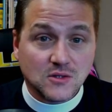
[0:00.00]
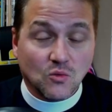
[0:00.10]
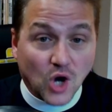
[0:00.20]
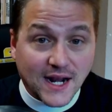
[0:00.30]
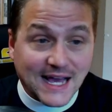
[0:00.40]

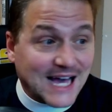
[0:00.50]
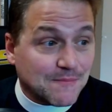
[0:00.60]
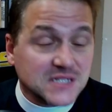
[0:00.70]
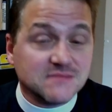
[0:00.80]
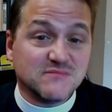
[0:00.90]
What
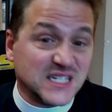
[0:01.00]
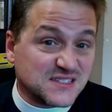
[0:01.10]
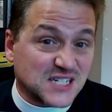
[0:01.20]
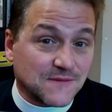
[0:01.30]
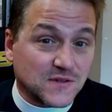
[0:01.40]
happened? He
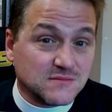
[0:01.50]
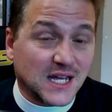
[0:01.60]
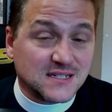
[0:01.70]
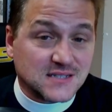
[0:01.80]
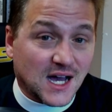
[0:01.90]
suffered
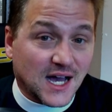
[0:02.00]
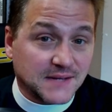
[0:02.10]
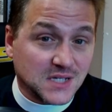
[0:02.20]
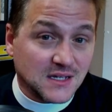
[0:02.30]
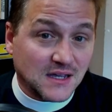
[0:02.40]
and
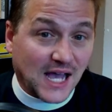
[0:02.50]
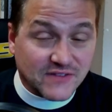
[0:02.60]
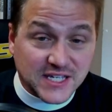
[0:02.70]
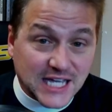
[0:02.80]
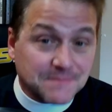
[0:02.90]
died,
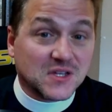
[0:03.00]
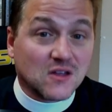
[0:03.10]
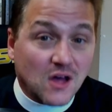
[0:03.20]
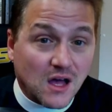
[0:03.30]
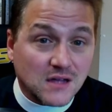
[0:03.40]
having kept the
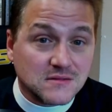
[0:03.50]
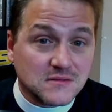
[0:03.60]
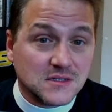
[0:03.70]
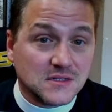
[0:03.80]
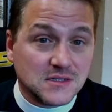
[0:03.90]
law
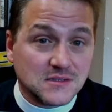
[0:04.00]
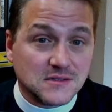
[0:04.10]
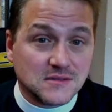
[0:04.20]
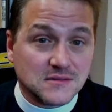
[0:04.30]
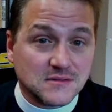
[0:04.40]

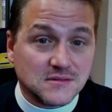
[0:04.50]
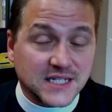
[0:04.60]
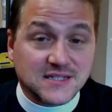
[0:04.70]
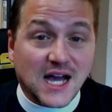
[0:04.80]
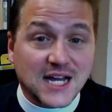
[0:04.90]

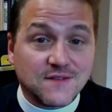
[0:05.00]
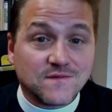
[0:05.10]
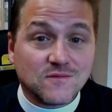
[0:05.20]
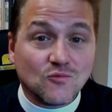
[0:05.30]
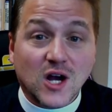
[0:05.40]
he died
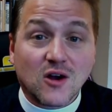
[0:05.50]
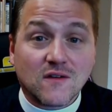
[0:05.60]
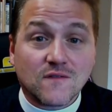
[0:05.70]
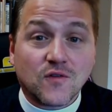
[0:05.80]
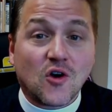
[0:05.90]
where
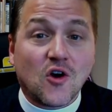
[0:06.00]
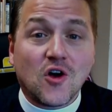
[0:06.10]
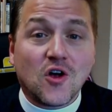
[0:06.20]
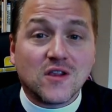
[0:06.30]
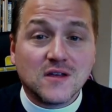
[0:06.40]
for
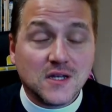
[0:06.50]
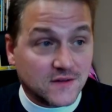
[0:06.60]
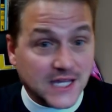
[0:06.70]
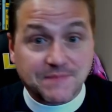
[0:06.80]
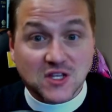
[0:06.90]
all
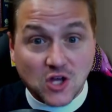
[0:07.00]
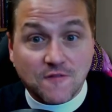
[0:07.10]
kept the law